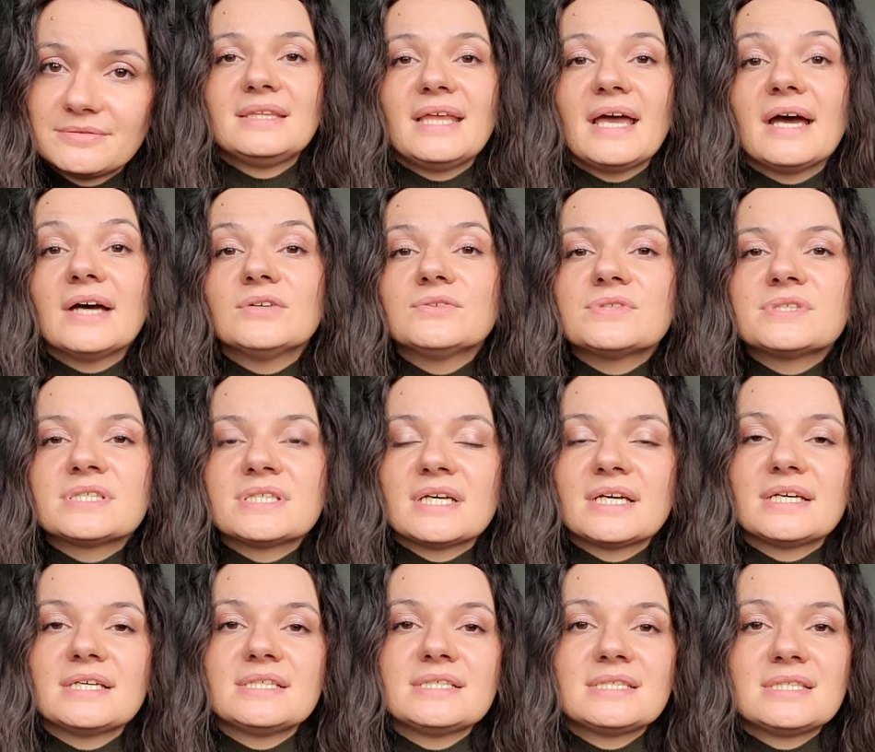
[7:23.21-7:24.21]

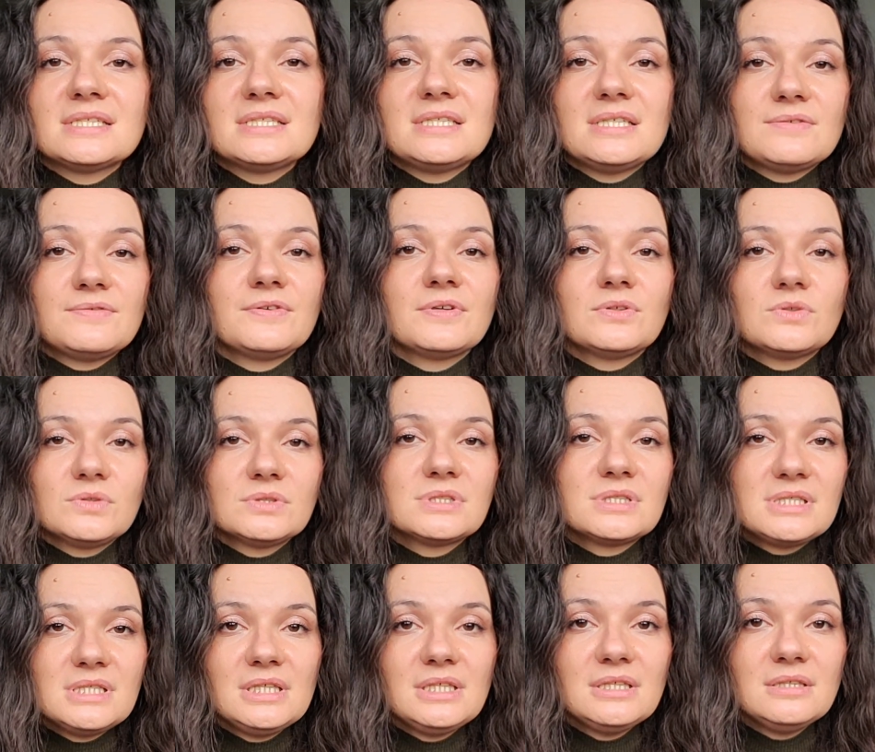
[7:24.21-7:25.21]
Downsize the
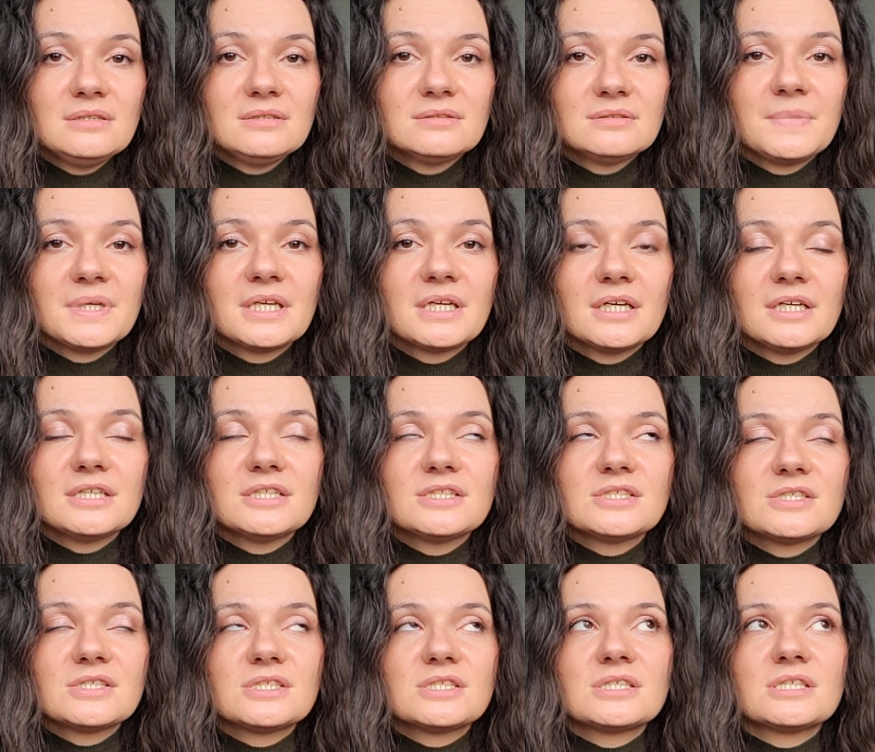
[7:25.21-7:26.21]
difficulty,
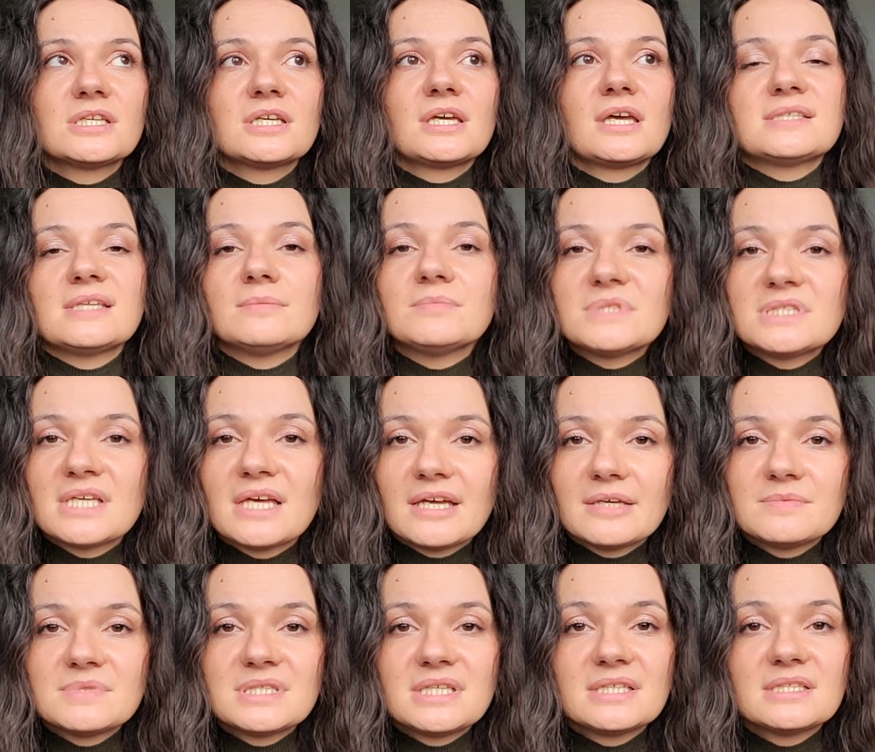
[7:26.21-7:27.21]
because
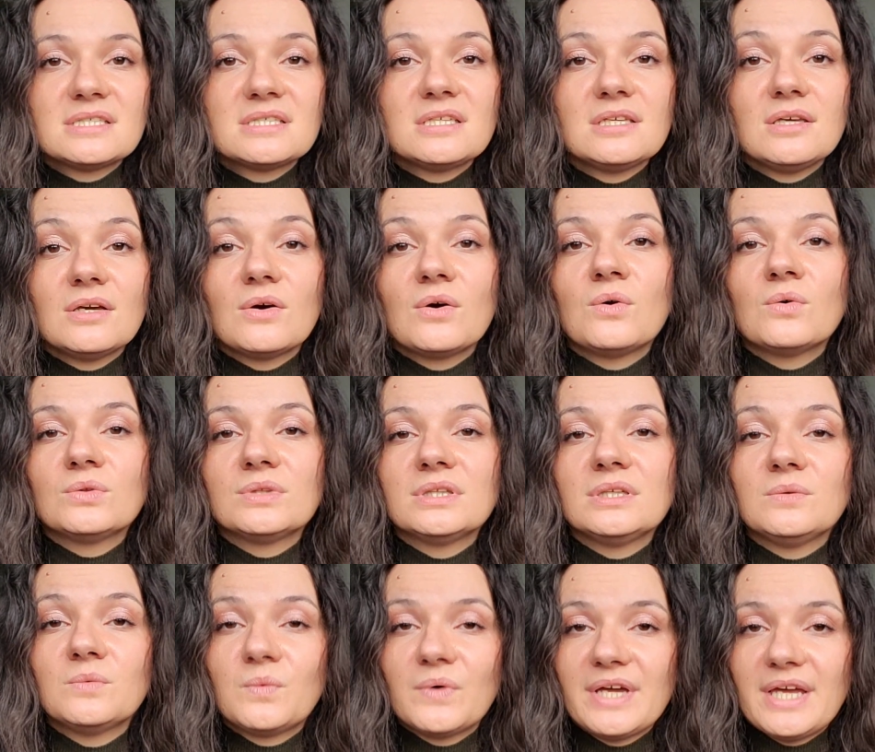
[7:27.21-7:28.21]
sometimes that's the
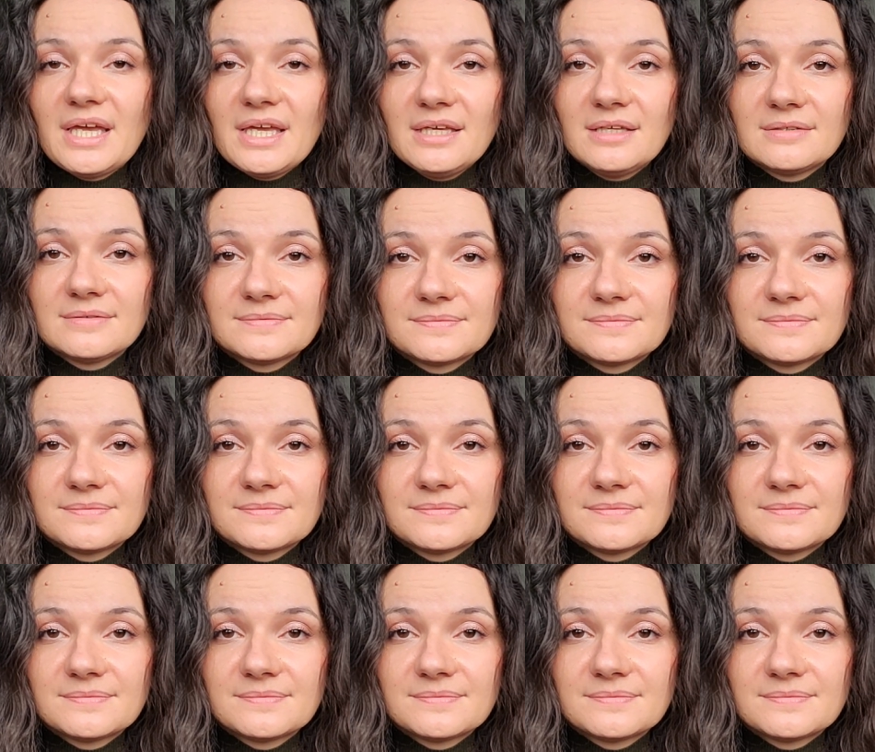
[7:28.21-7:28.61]
only way.